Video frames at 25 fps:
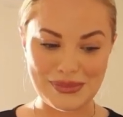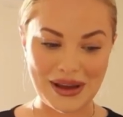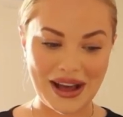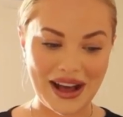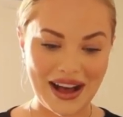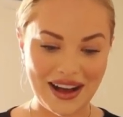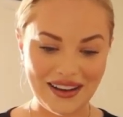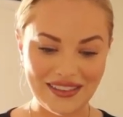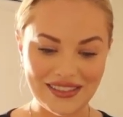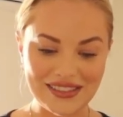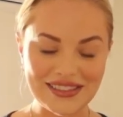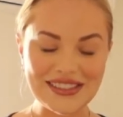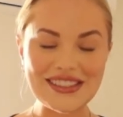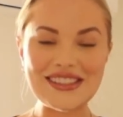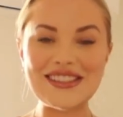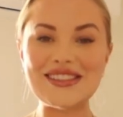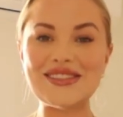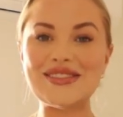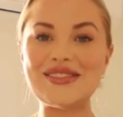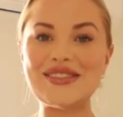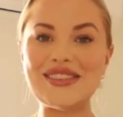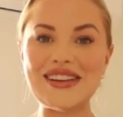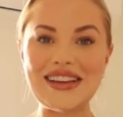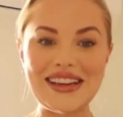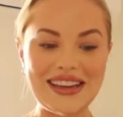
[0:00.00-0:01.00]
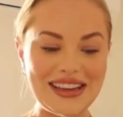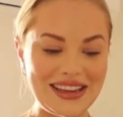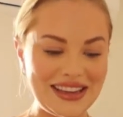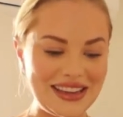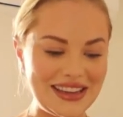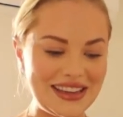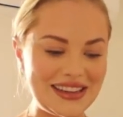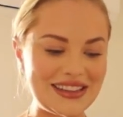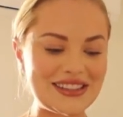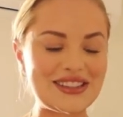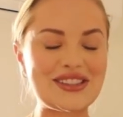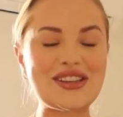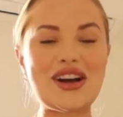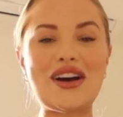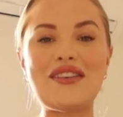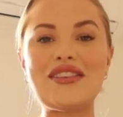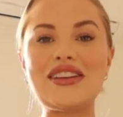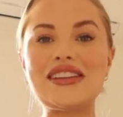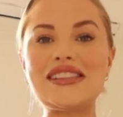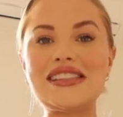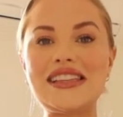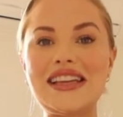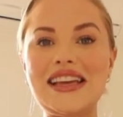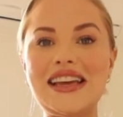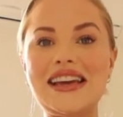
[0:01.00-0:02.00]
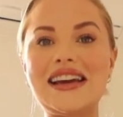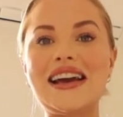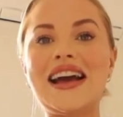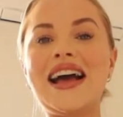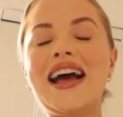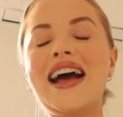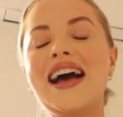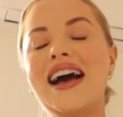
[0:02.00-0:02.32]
How sweet. Obviously